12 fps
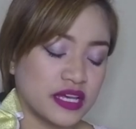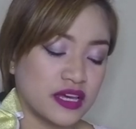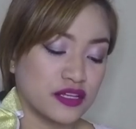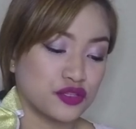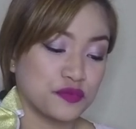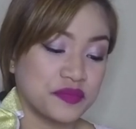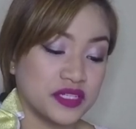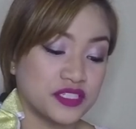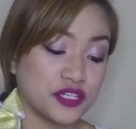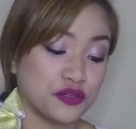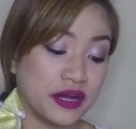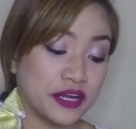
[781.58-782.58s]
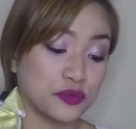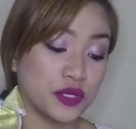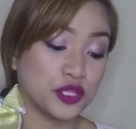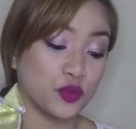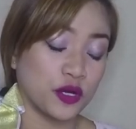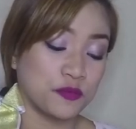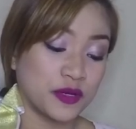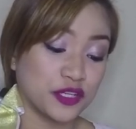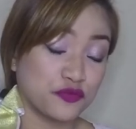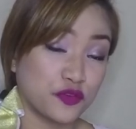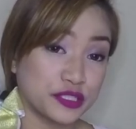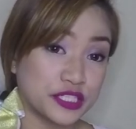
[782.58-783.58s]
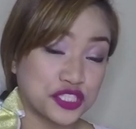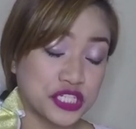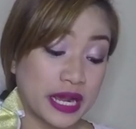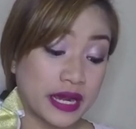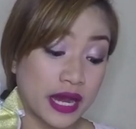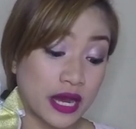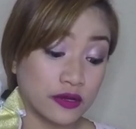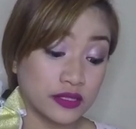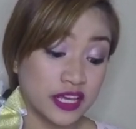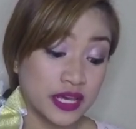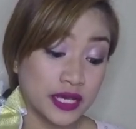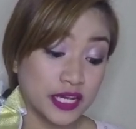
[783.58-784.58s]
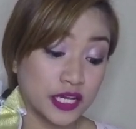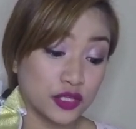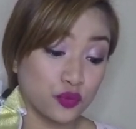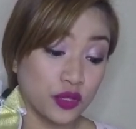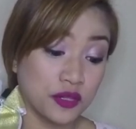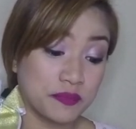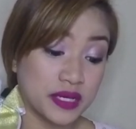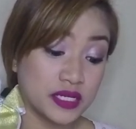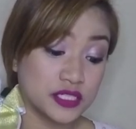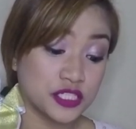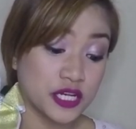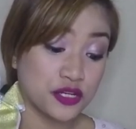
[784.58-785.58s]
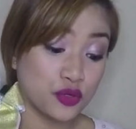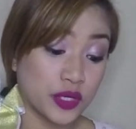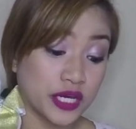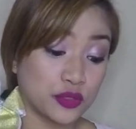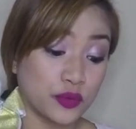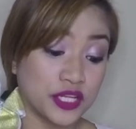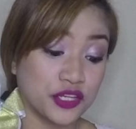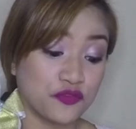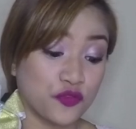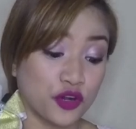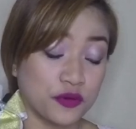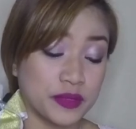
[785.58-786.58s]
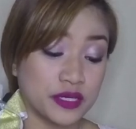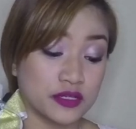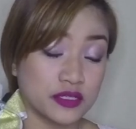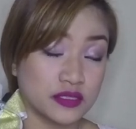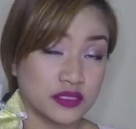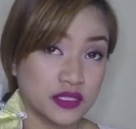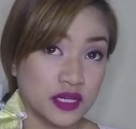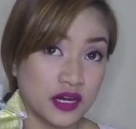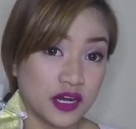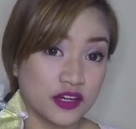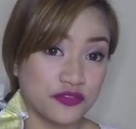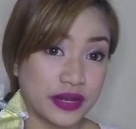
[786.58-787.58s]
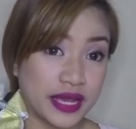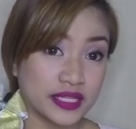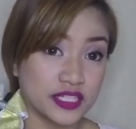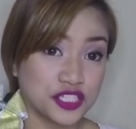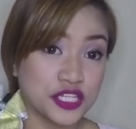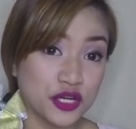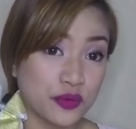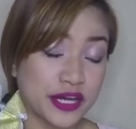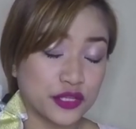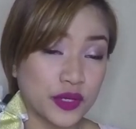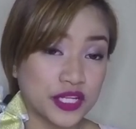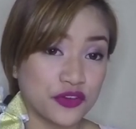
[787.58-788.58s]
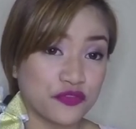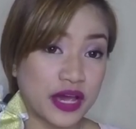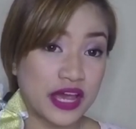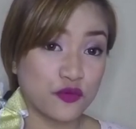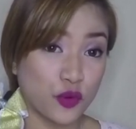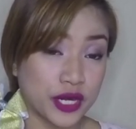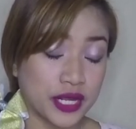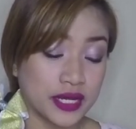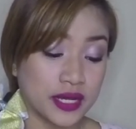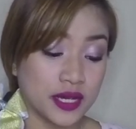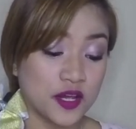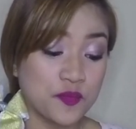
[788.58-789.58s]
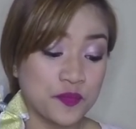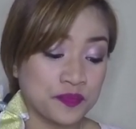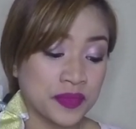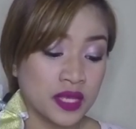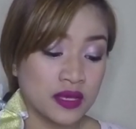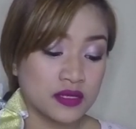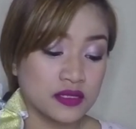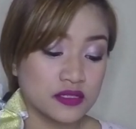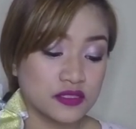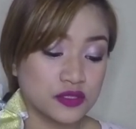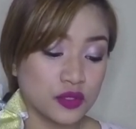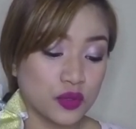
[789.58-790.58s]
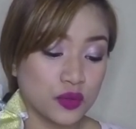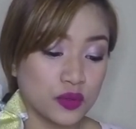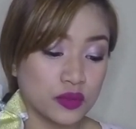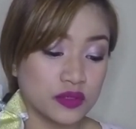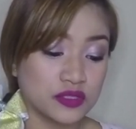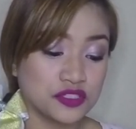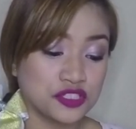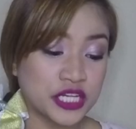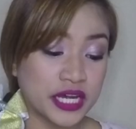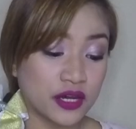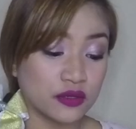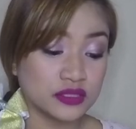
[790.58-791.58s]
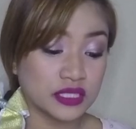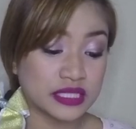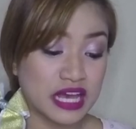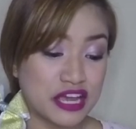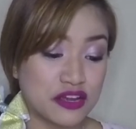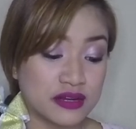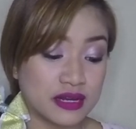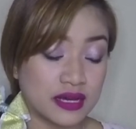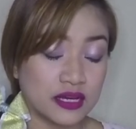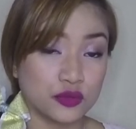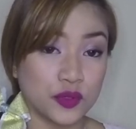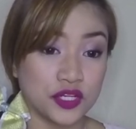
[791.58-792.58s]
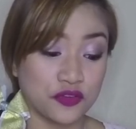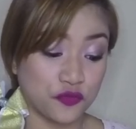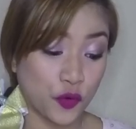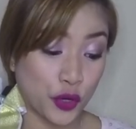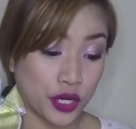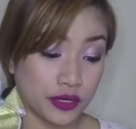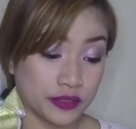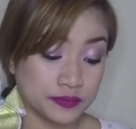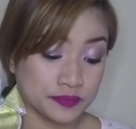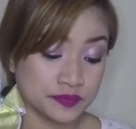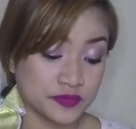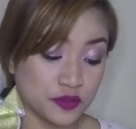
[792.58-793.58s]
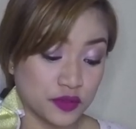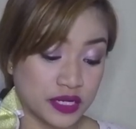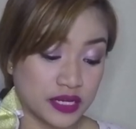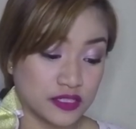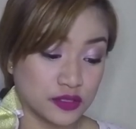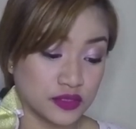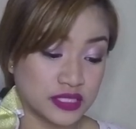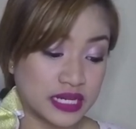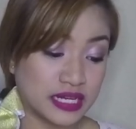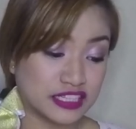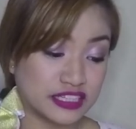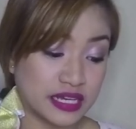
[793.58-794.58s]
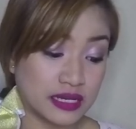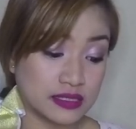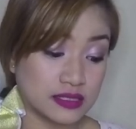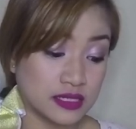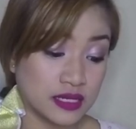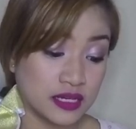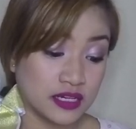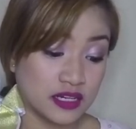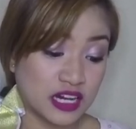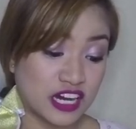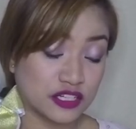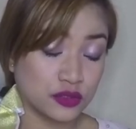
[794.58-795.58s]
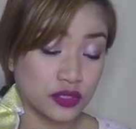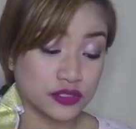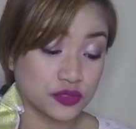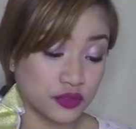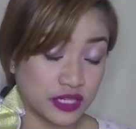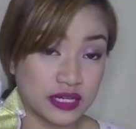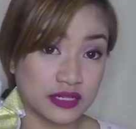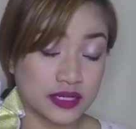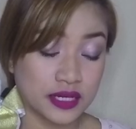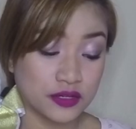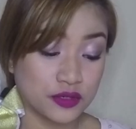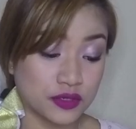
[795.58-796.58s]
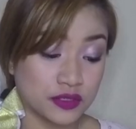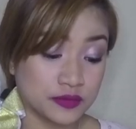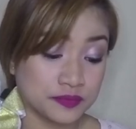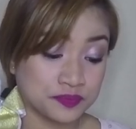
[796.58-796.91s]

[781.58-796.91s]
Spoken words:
day to be January 21. But for the checkout, it will be January 24 because our flight is January 25, 1 a.m. So, checkout na tayo ng 24. Okay, so select dates. Adults, kung ilan kayo,